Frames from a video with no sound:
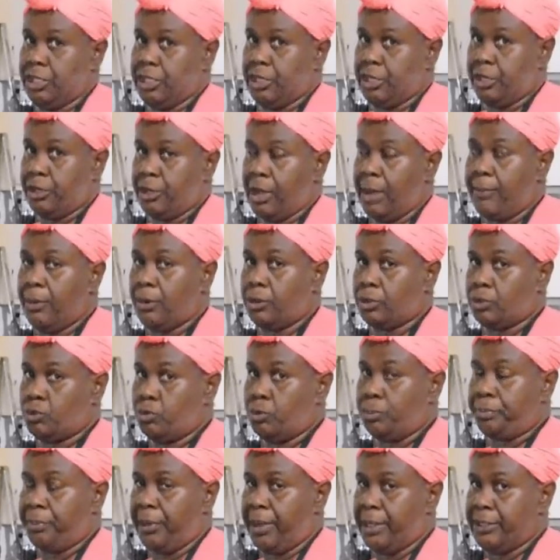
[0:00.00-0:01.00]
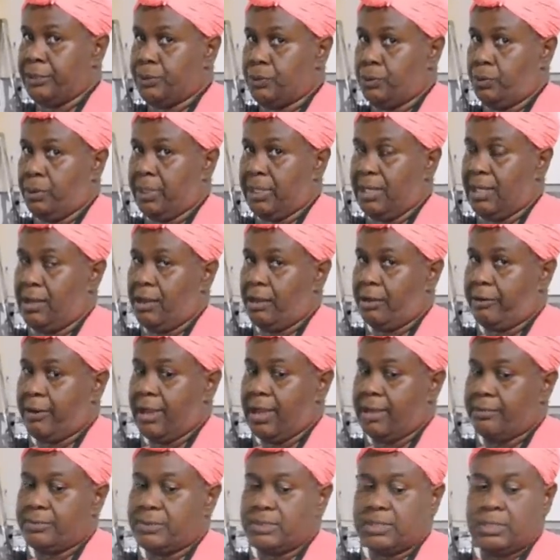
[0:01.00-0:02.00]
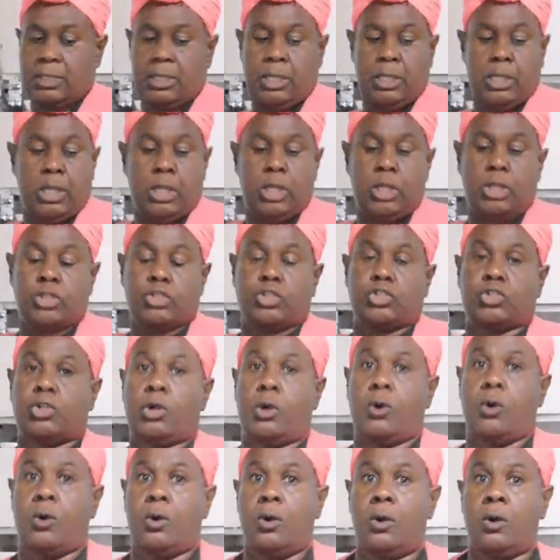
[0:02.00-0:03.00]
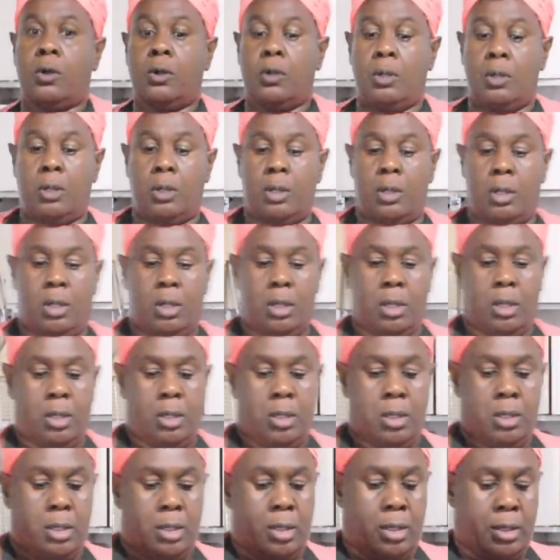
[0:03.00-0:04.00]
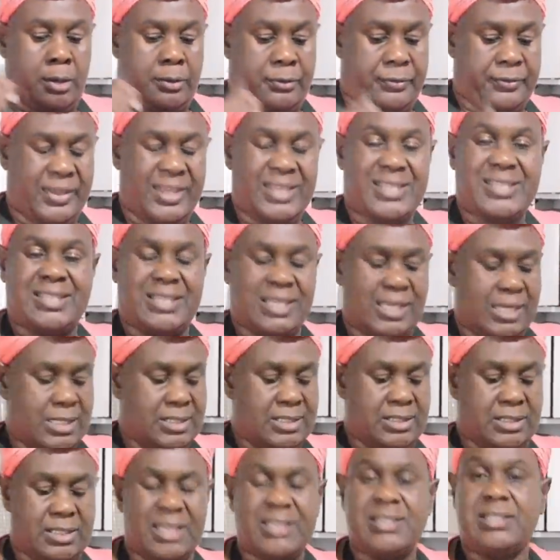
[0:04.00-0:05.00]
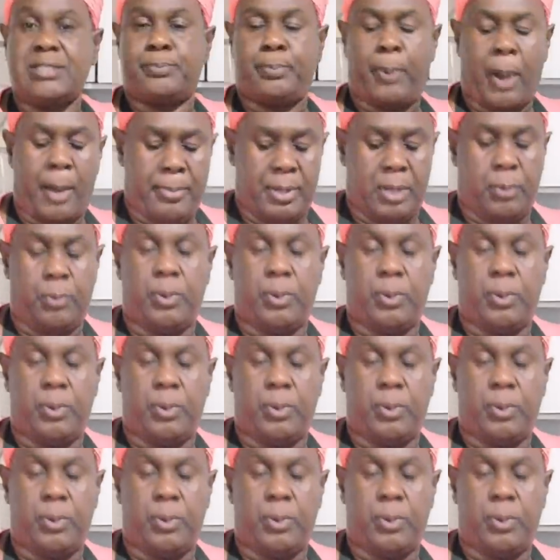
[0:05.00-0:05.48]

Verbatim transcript: here, about 2.2 kilograms. So this is this probably